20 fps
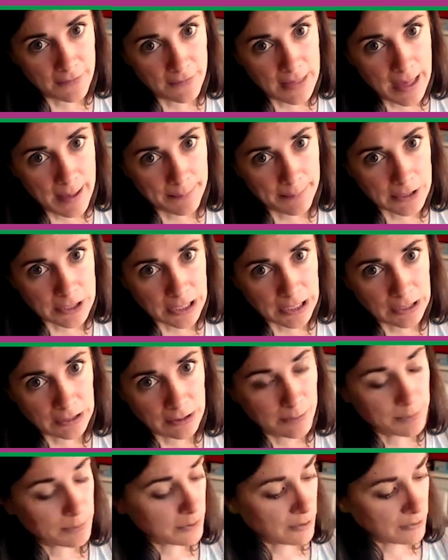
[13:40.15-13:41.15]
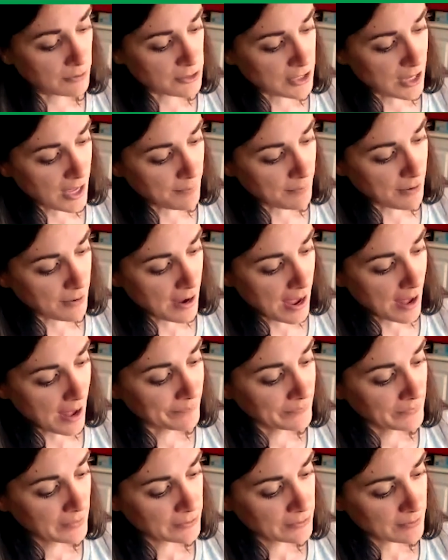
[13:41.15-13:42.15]
that particular prototype or app.
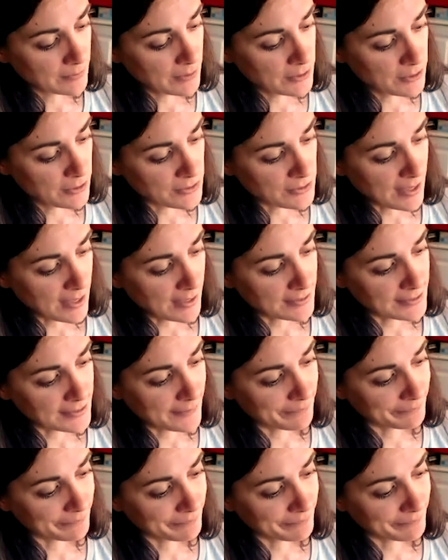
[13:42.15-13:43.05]
I'm going to choose exit.